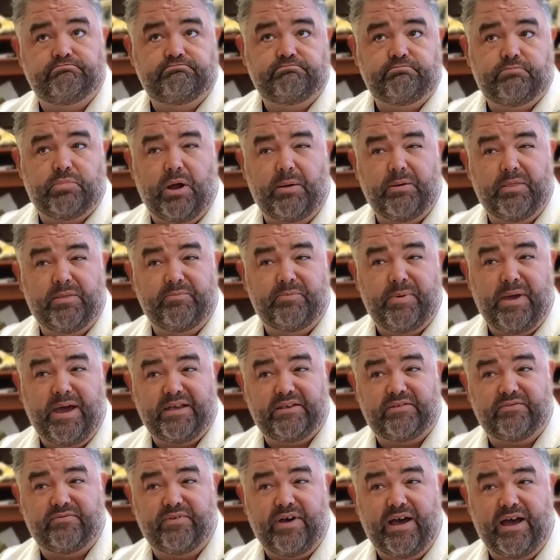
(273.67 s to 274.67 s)
probably the
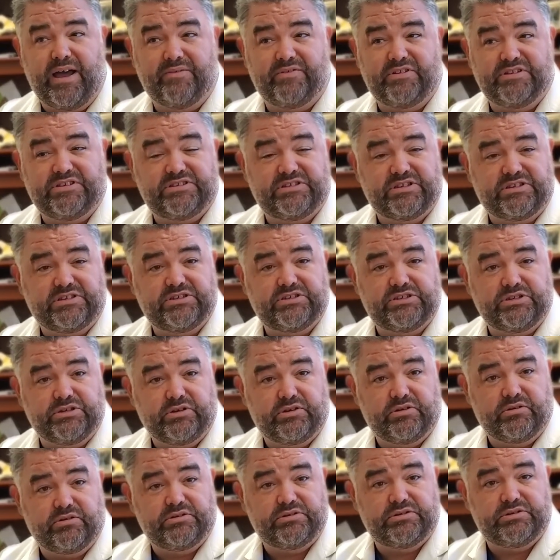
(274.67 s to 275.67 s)
past 5 to 6
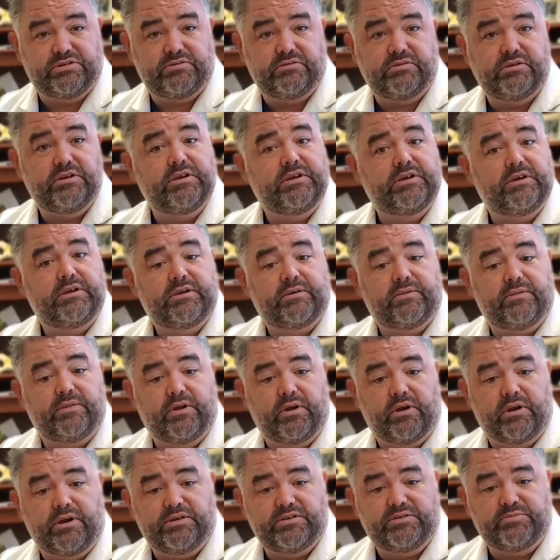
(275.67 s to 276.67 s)
years,
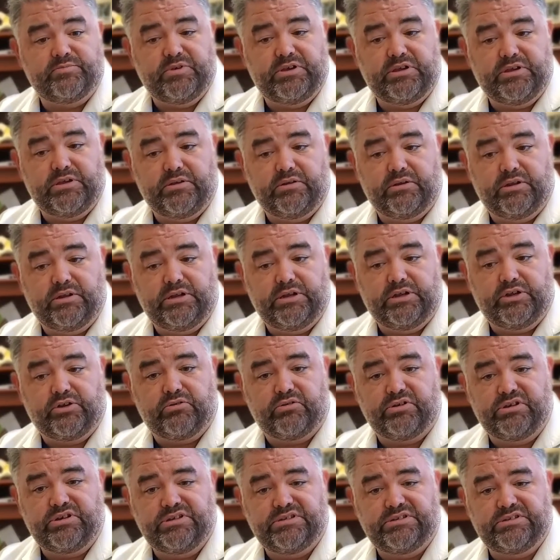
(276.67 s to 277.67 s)
there has been an
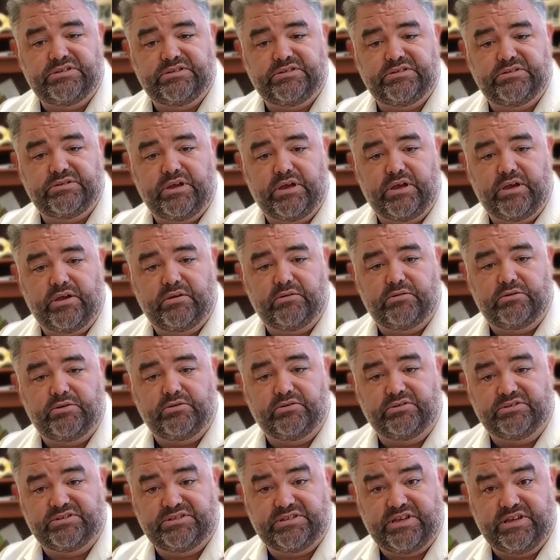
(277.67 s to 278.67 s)
increased
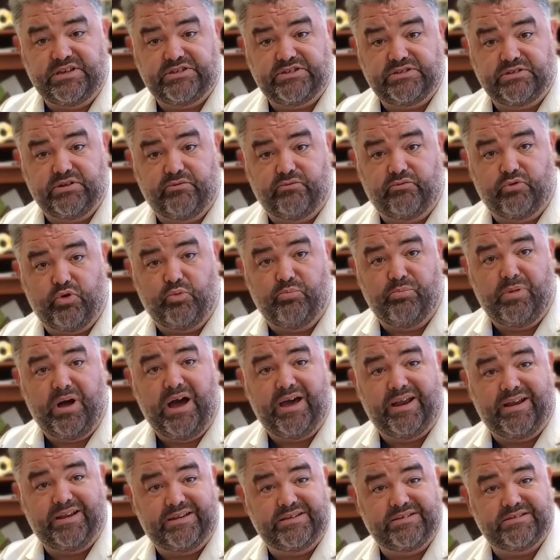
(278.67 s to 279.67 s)
utilization of
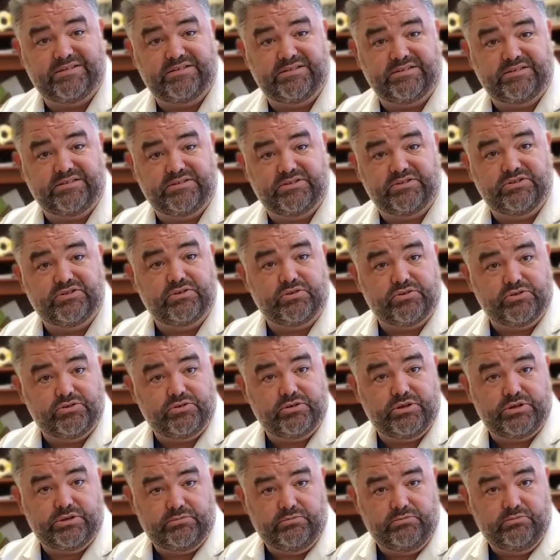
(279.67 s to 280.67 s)
robotic assisted
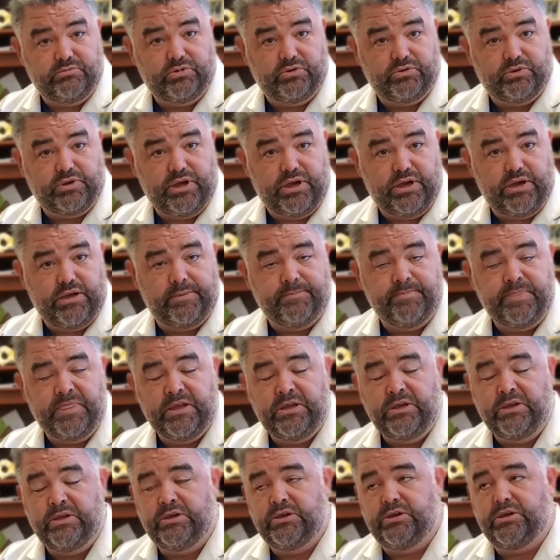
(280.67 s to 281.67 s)
surgery. Okay.
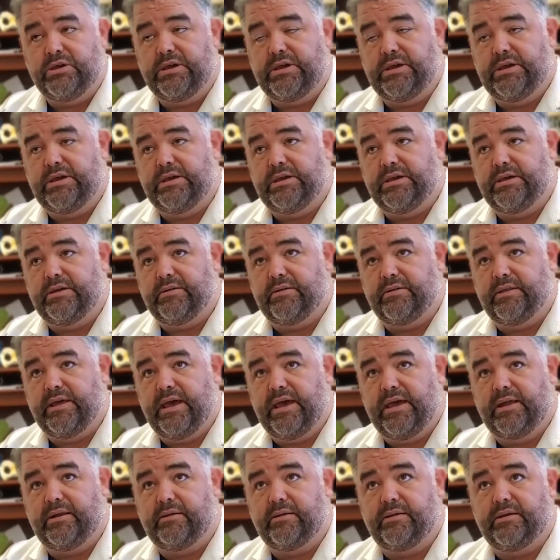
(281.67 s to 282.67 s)
And
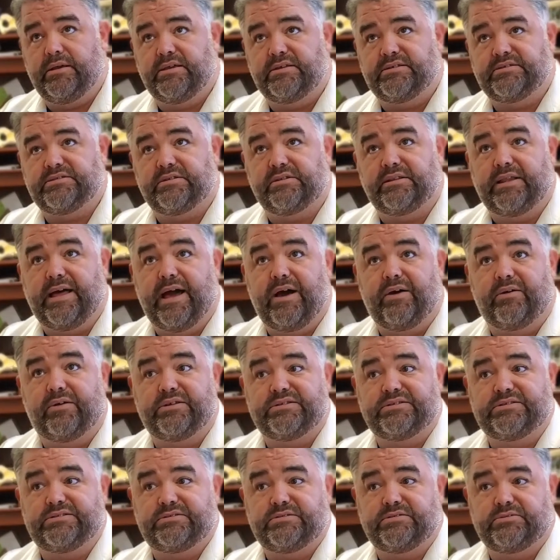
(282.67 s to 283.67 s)
that has allowed
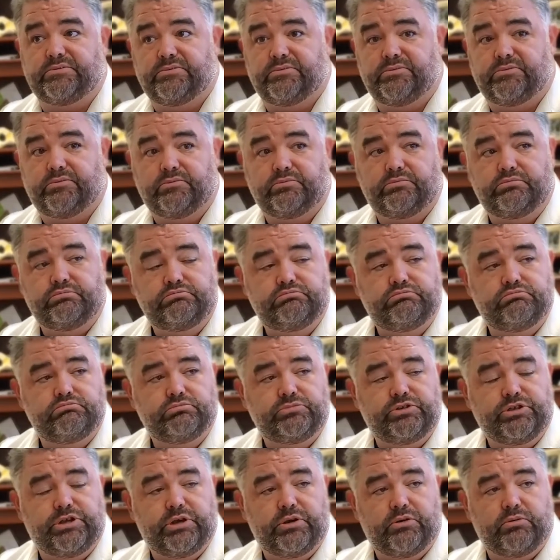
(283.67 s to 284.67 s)
us to,
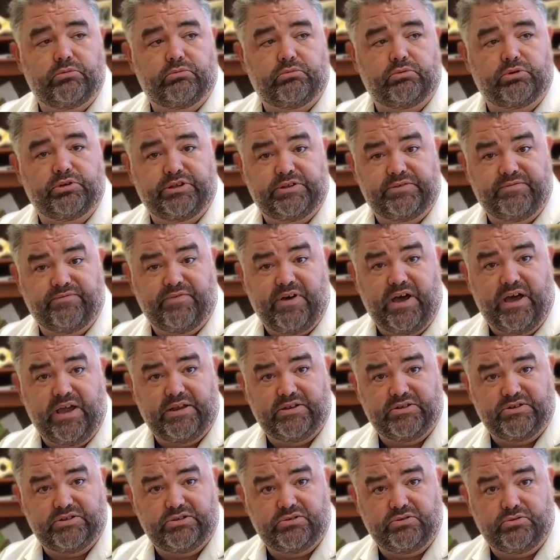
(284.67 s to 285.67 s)
really
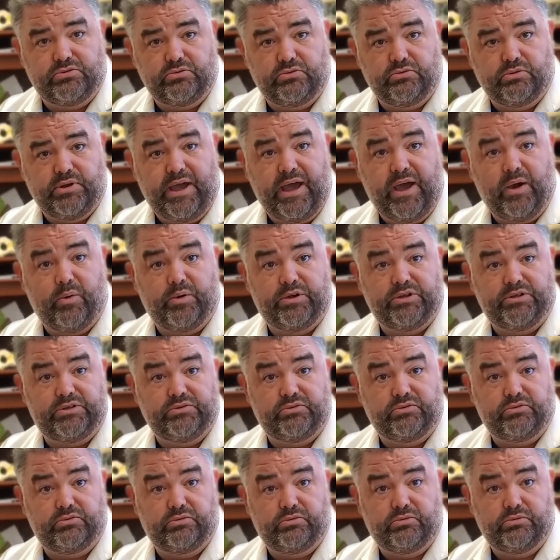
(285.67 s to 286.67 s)
fine tune how we
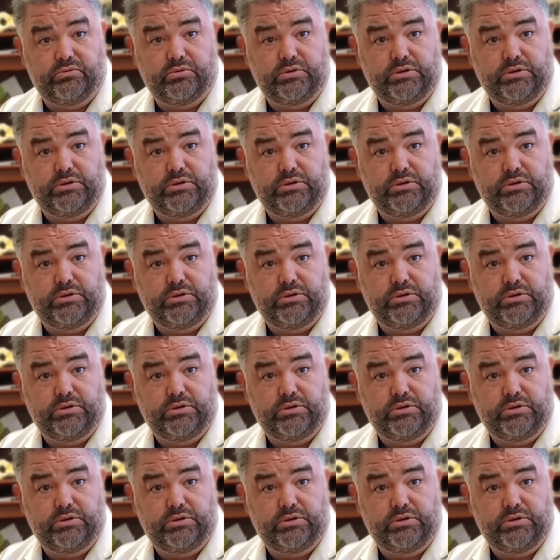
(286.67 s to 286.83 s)
do